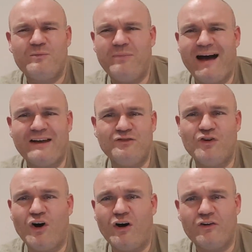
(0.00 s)
bad
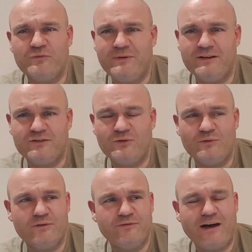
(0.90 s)
cars being
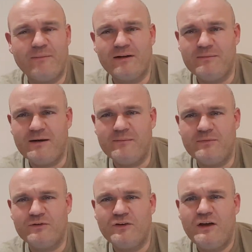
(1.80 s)
sold to family members.